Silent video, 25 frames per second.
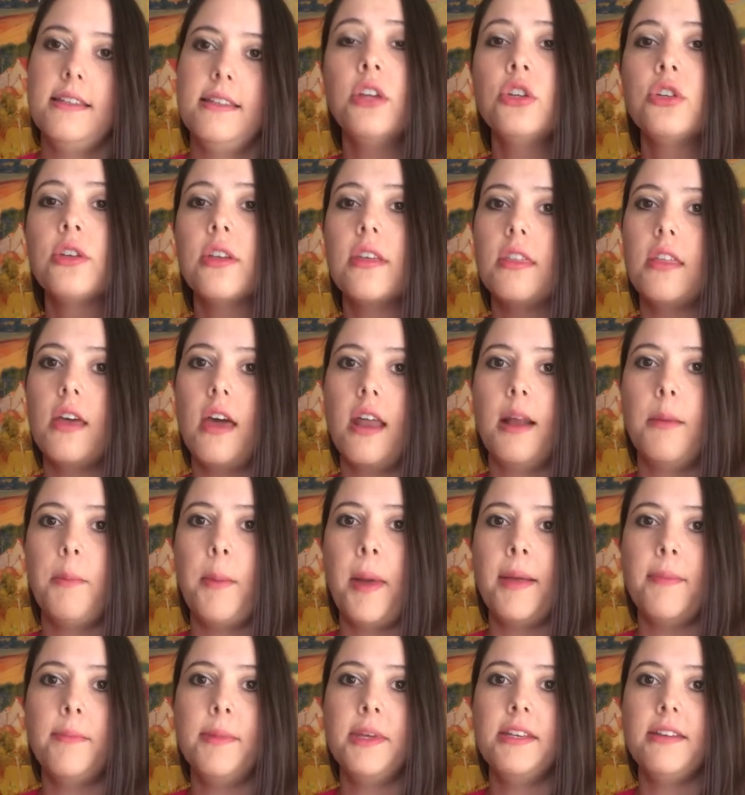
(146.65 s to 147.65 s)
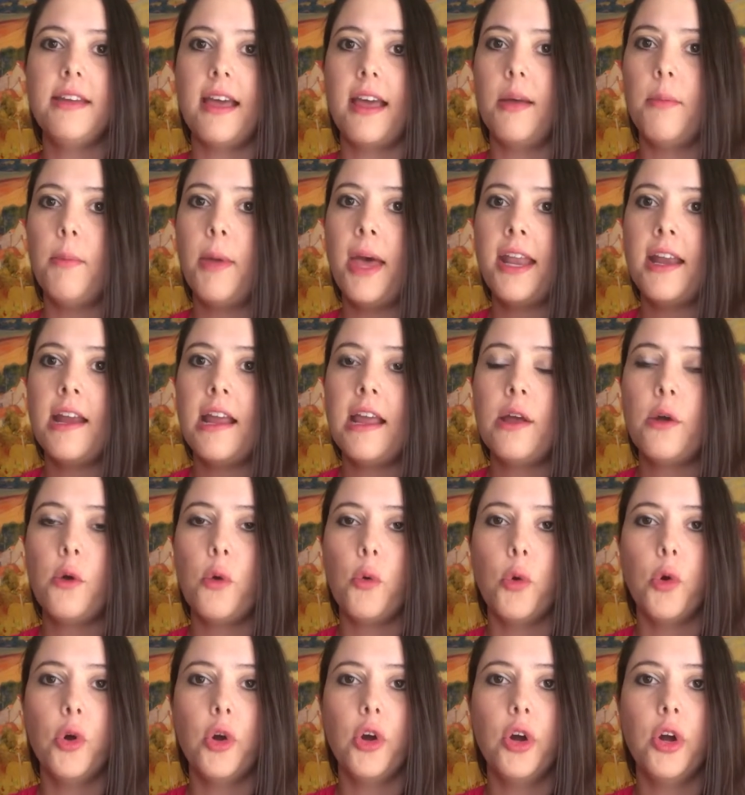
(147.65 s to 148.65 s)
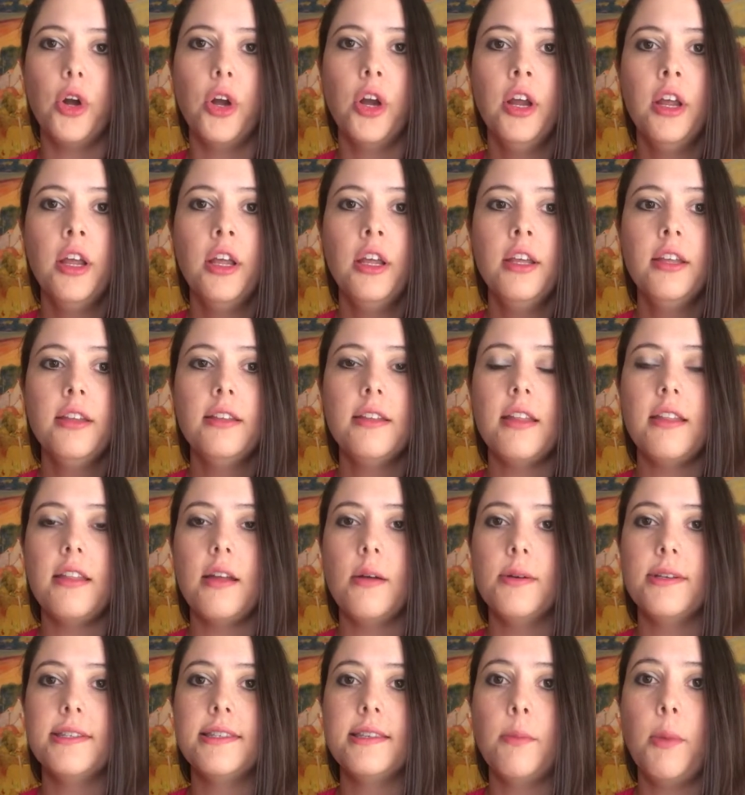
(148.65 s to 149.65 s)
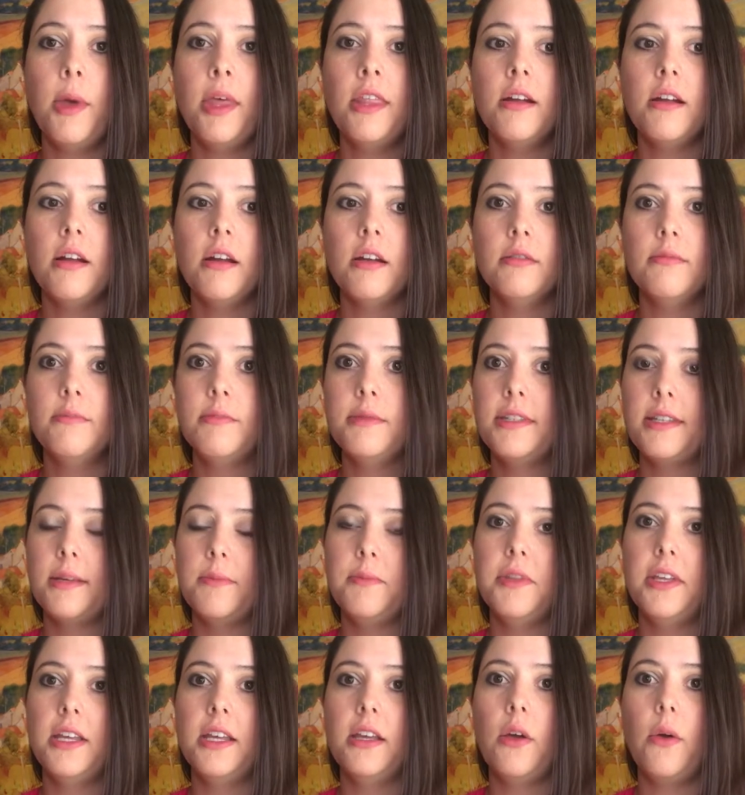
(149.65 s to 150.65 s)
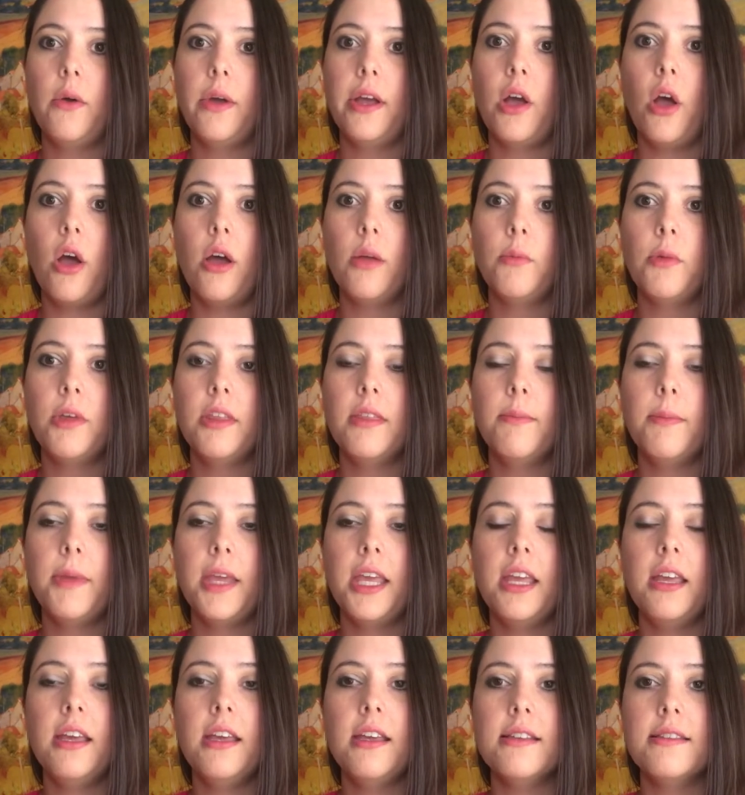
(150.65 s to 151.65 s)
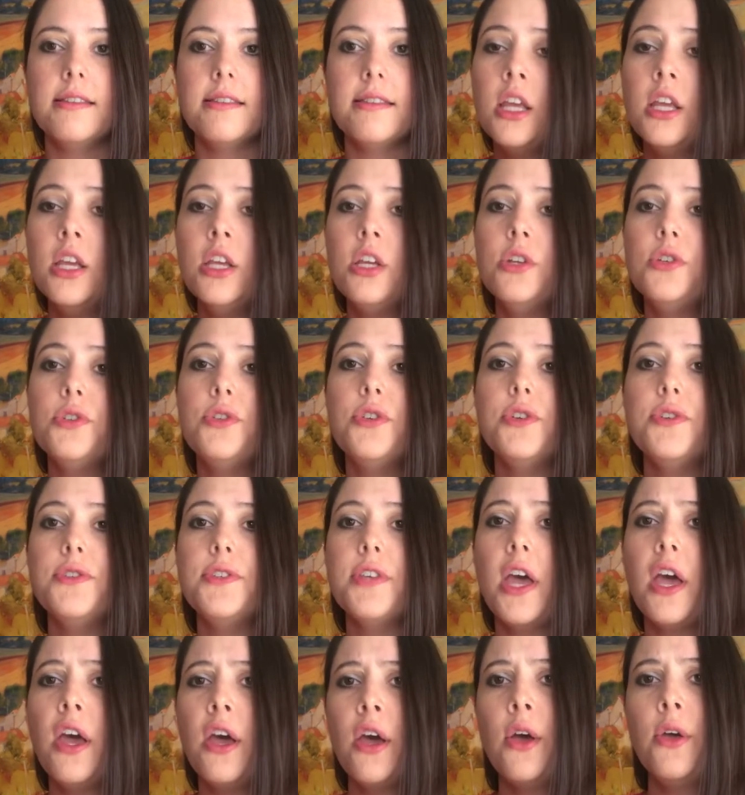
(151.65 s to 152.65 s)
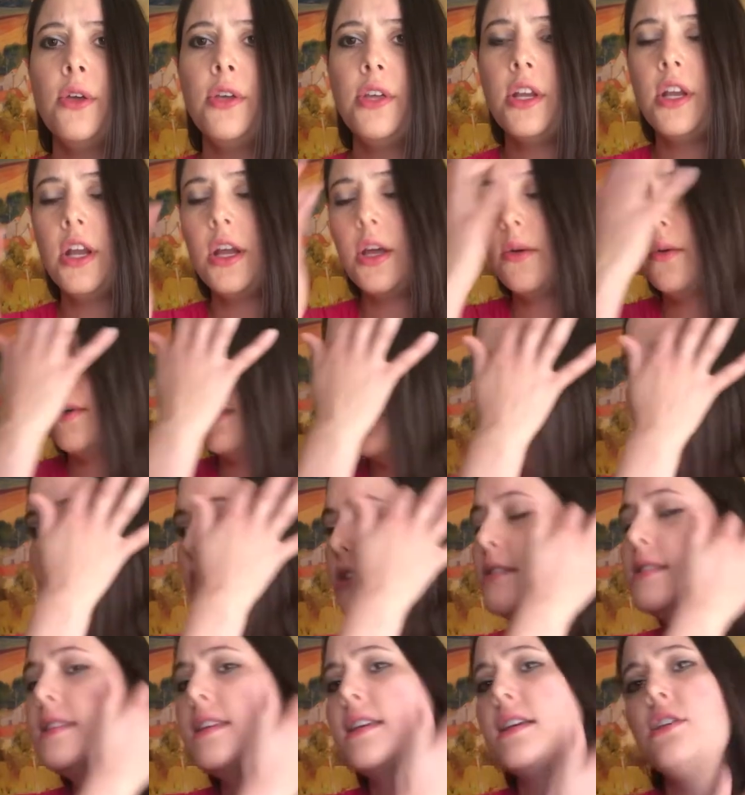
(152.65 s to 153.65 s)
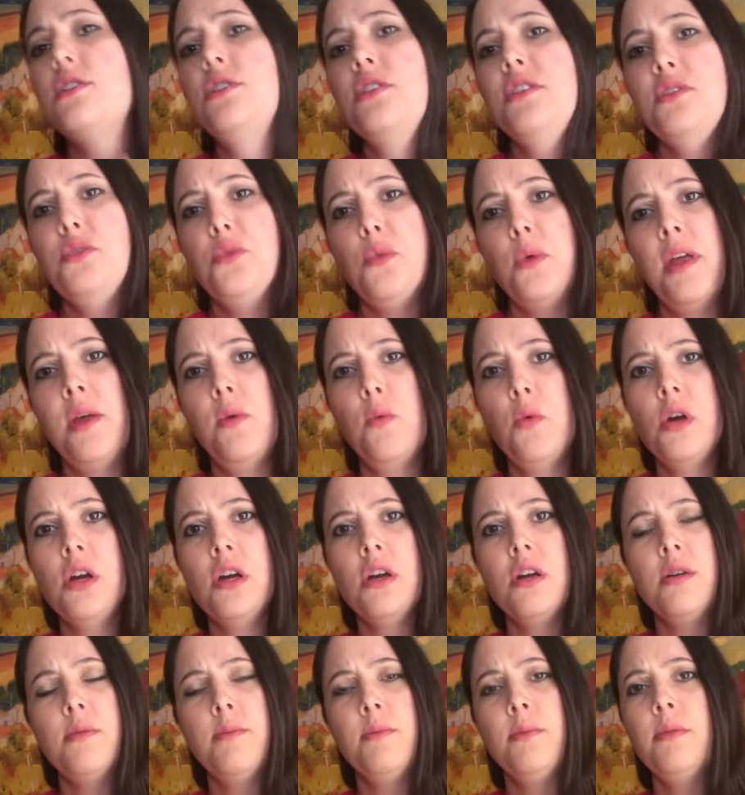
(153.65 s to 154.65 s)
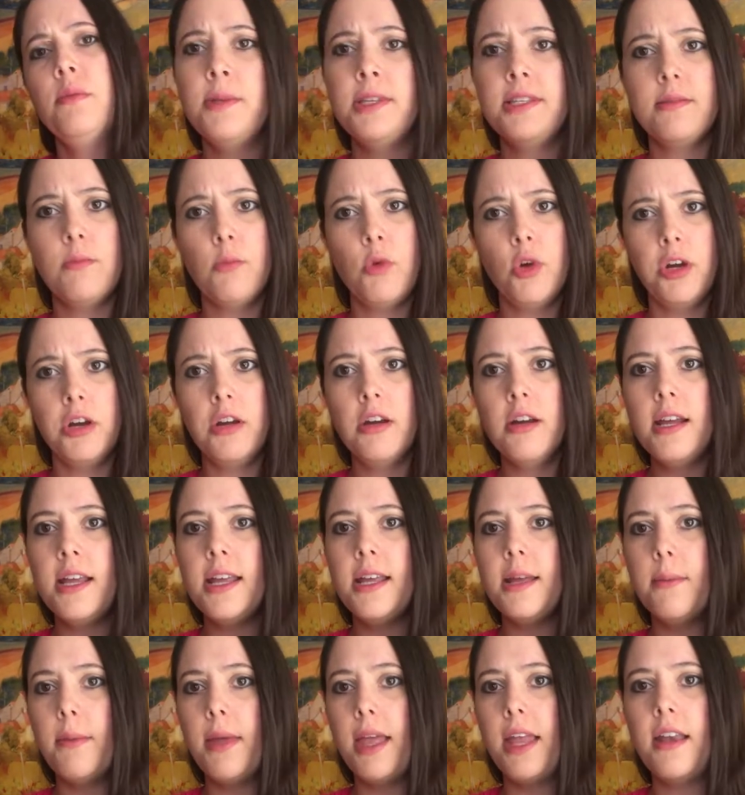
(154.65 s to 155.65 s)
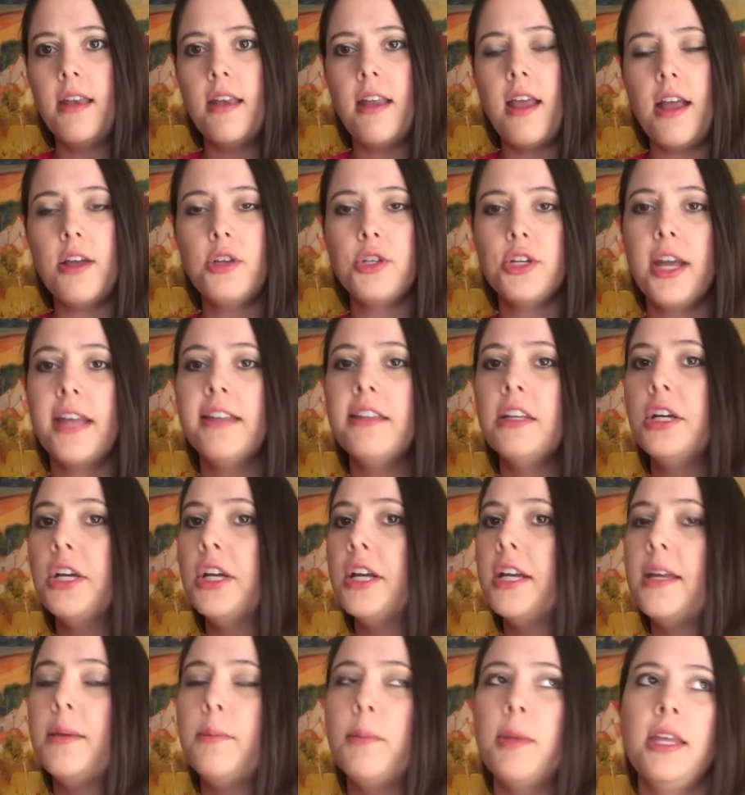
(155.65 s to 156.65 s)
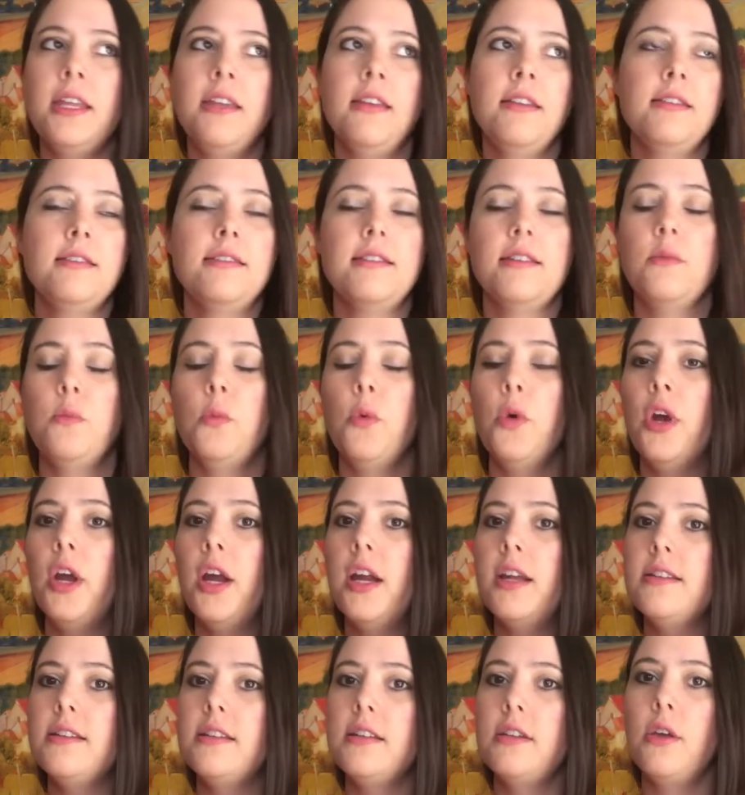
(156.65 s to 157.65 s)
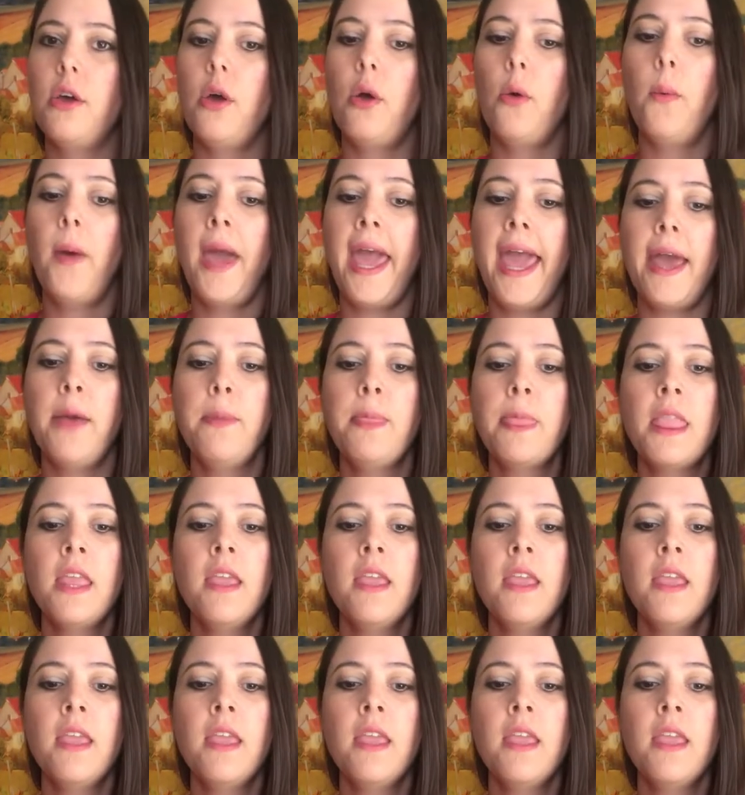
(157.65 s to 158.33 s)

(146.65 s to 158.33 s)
I actually thought I might be diabetic or that there was something going on with me, because she was, oh, it looks like it's just ringworm. Give me some more cream. And I tried the cream and didn't work, didn't go away.